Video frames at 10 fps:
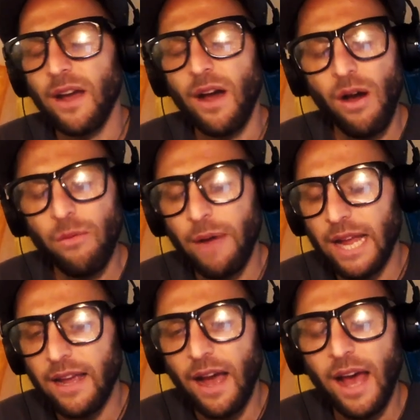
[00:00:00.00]
Oh
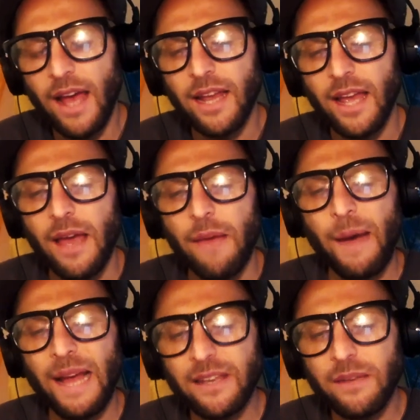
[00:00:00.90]
my God,
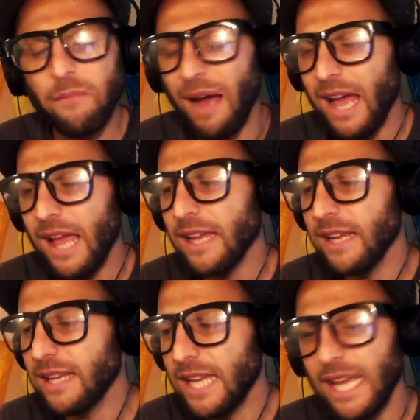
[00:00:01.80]
my
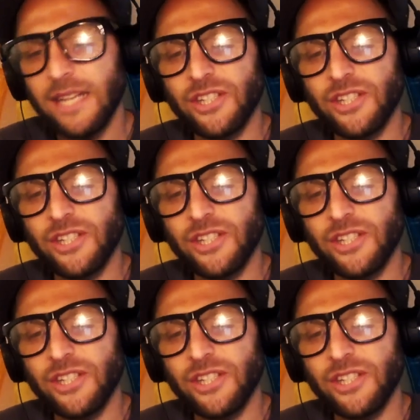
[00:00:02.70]
kid,